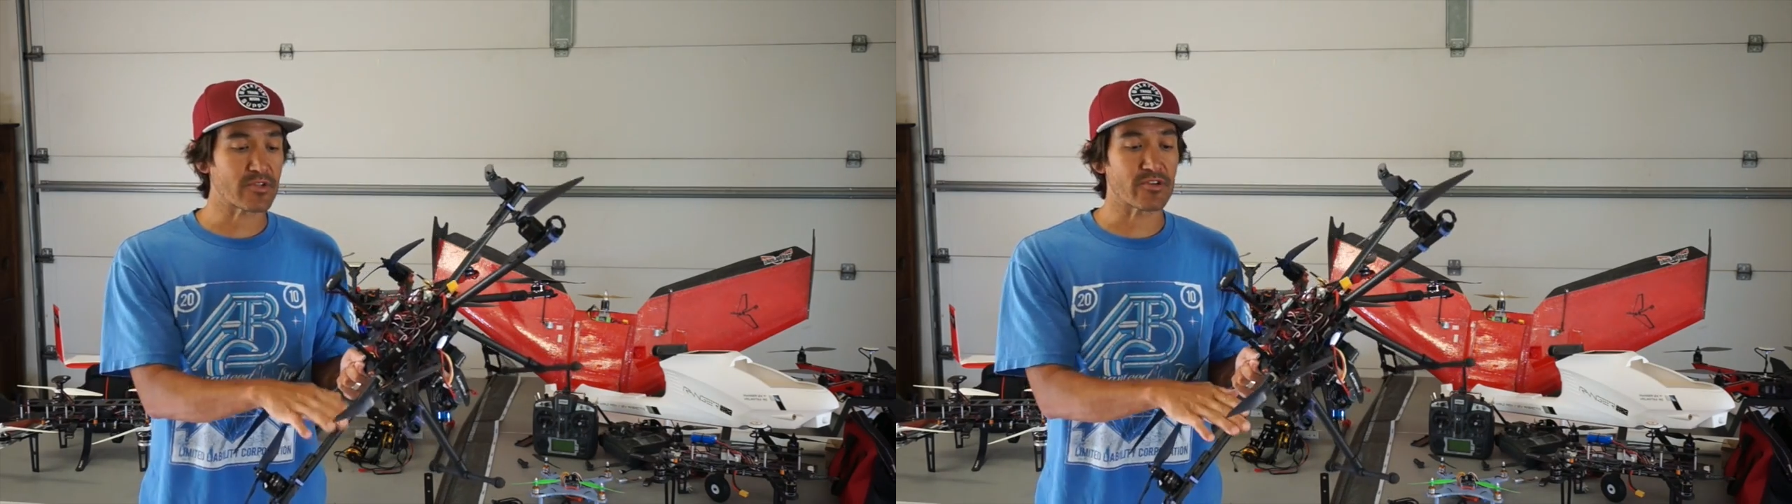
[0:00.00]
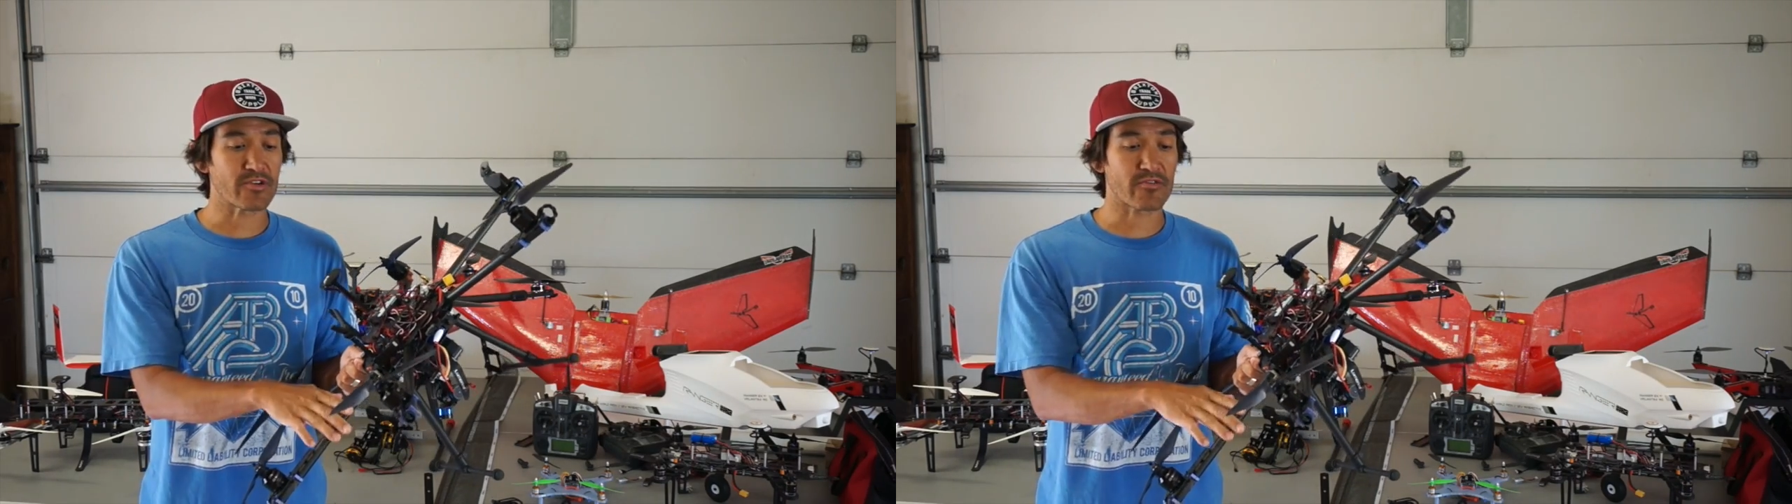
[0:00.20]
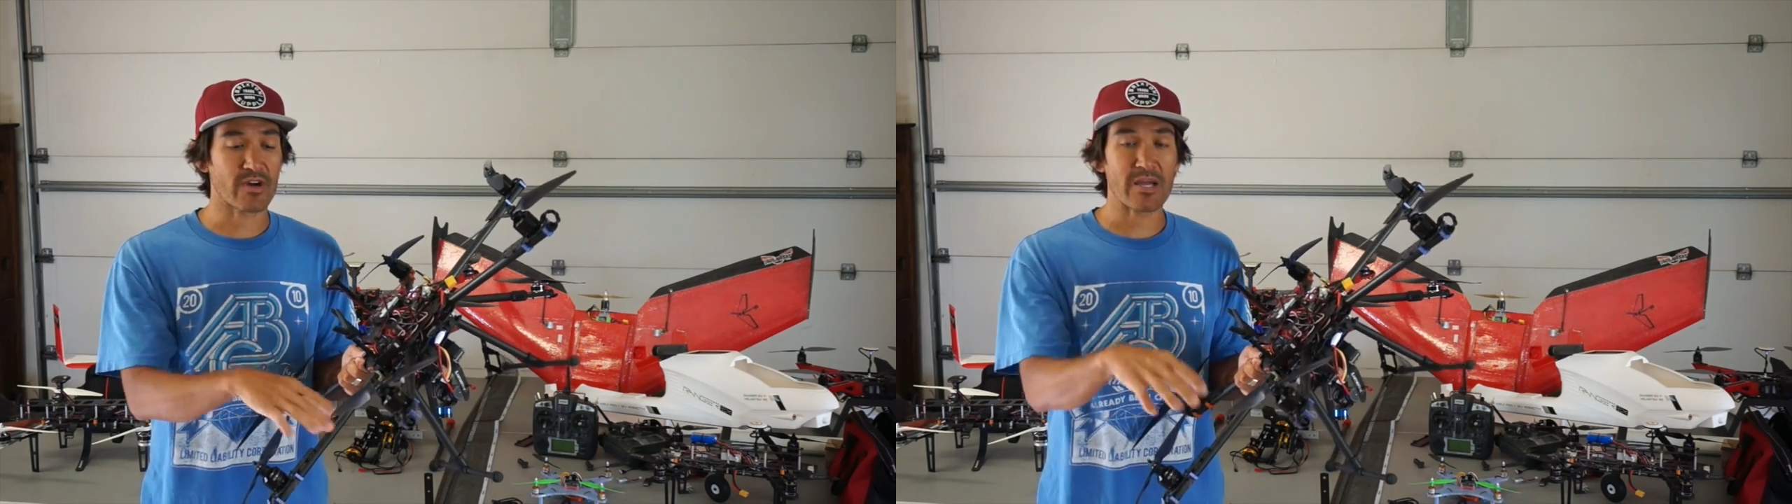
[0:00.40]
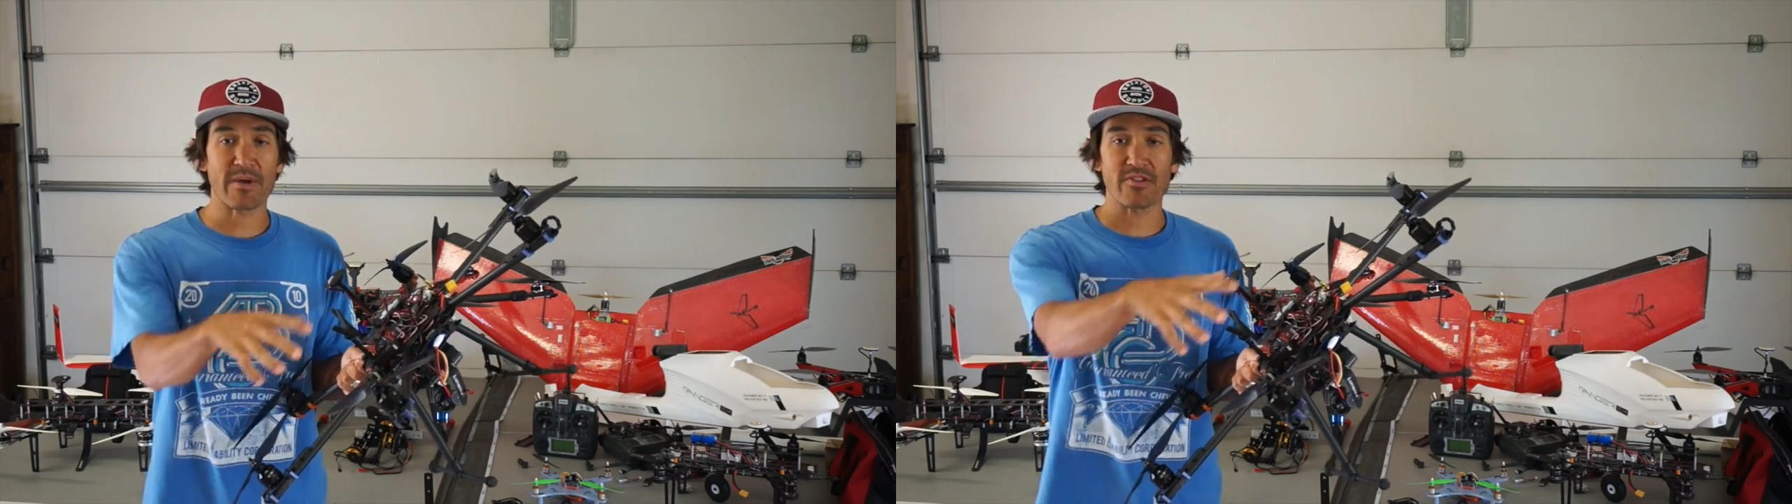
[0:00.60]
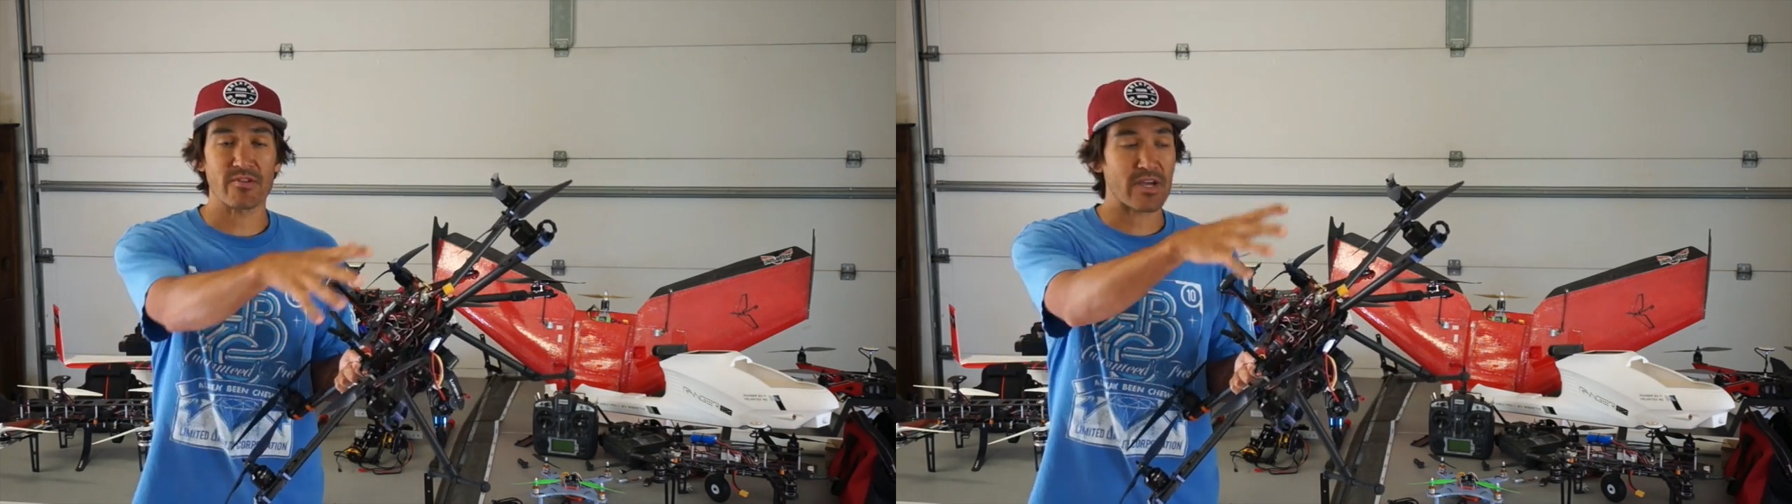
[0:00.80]
to your frame,
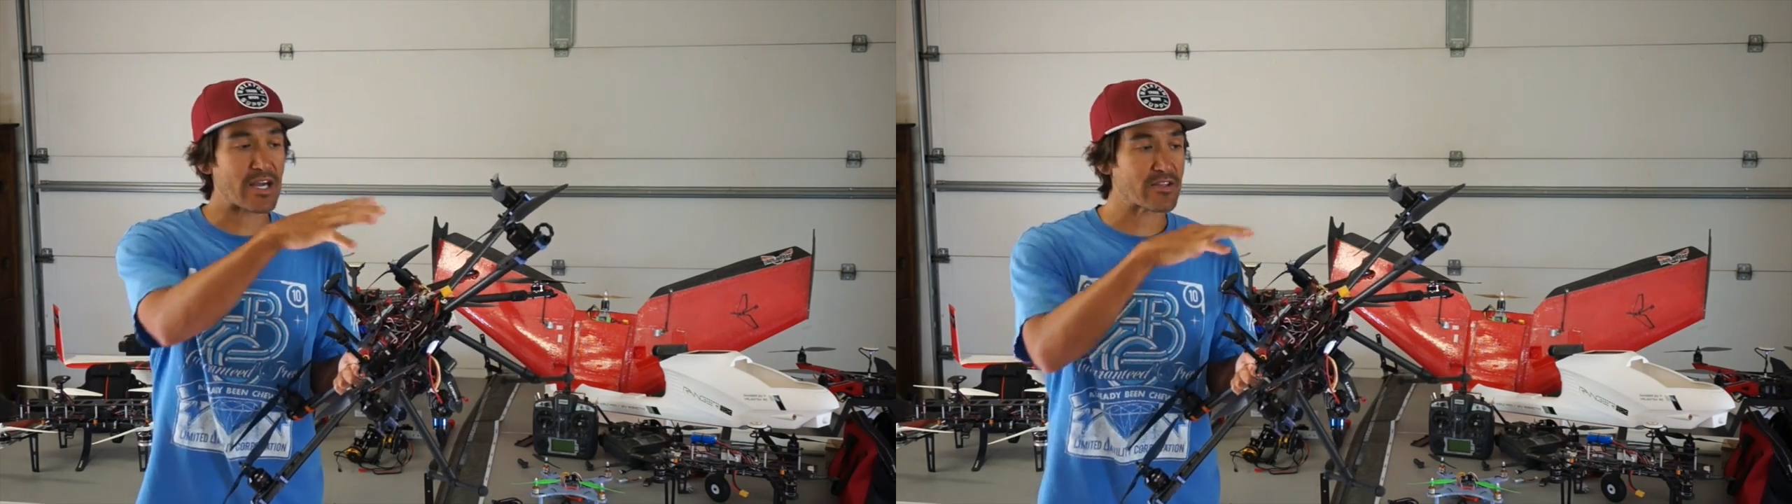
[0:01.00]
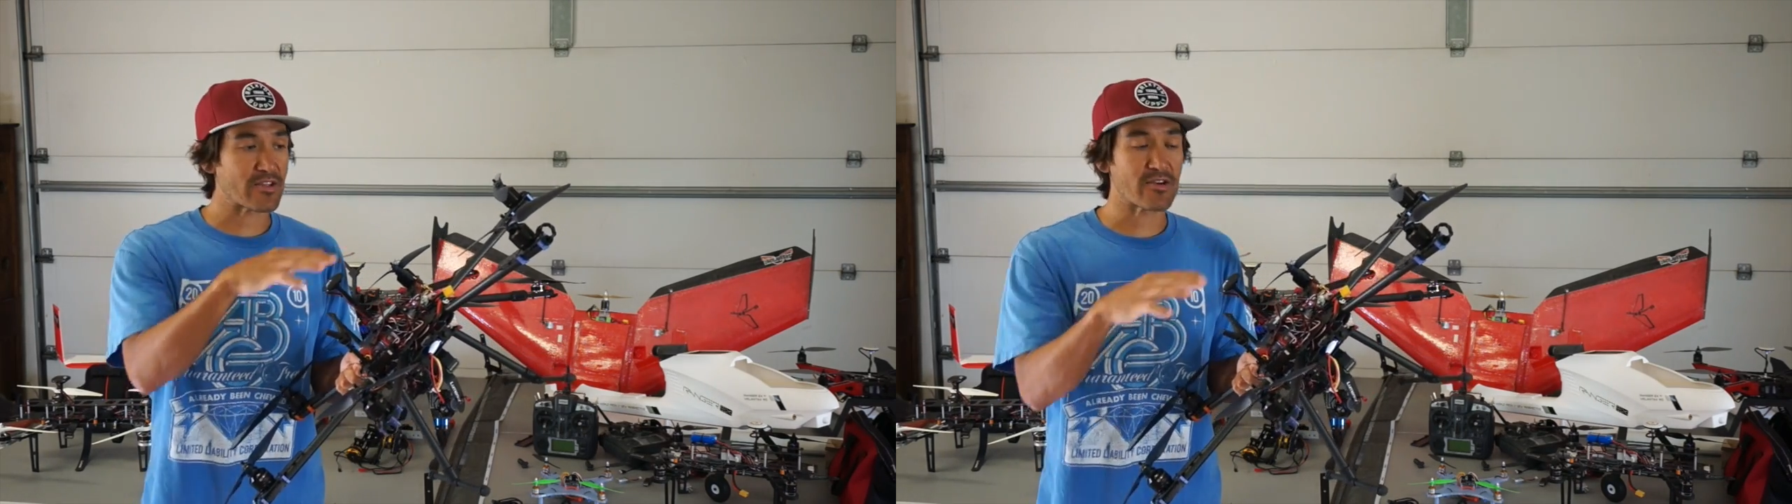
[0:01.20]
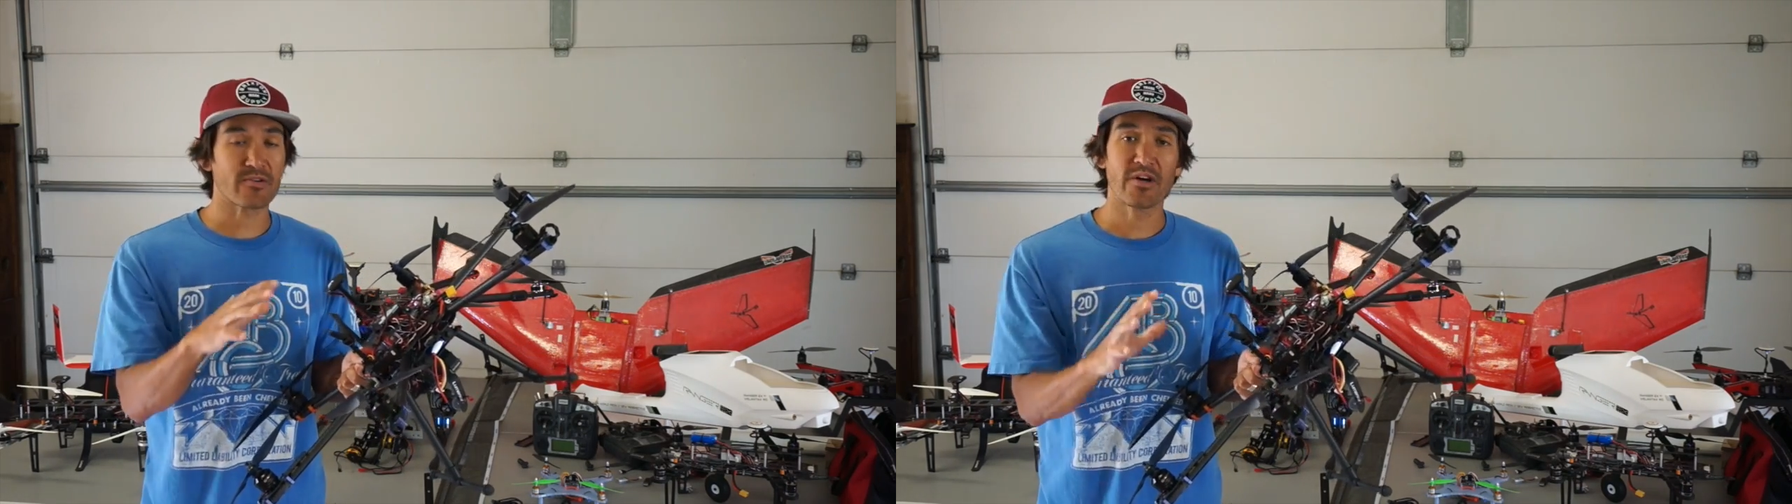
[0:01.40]
as you guys know,